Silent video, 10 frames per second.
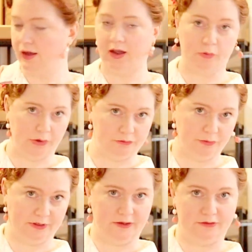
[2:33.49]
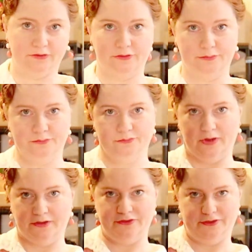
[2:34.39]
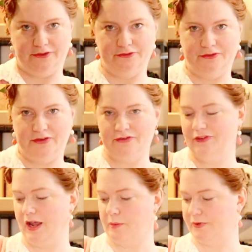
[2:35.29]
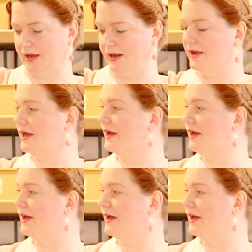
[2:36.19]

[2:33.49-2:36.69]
I won't because I still need to finish the applique,